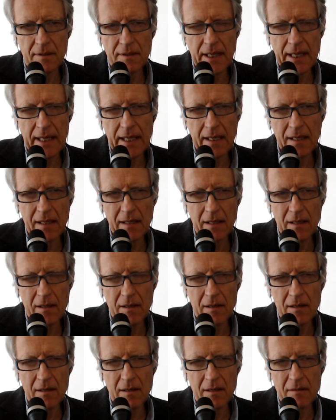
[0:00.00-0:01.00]
they
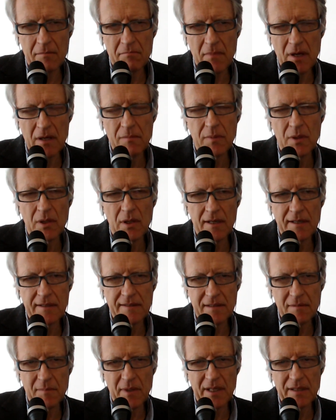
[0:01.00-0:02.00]

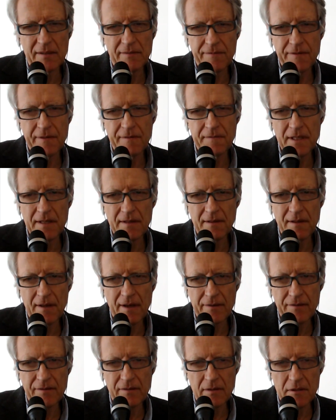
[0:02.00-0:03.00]
mobilized about
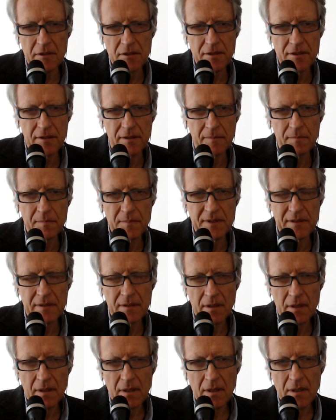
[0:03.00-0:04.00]
50,000 troops
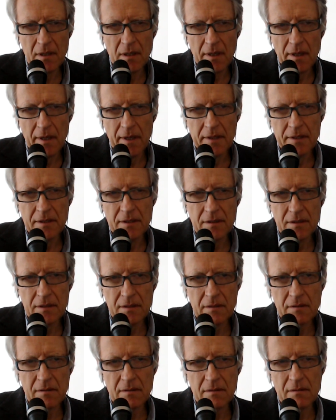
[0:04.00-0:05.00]

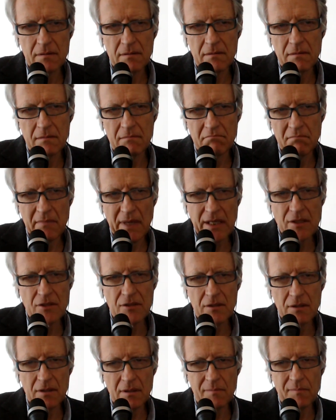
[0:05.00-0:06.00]
to make
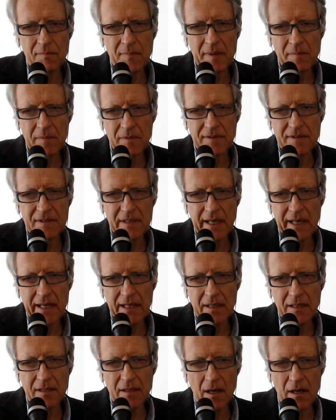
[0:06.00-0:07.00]
sure that people
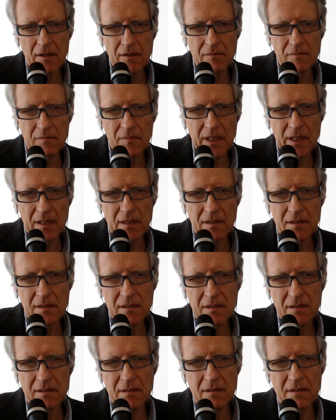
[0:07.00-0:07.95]
stayed at home and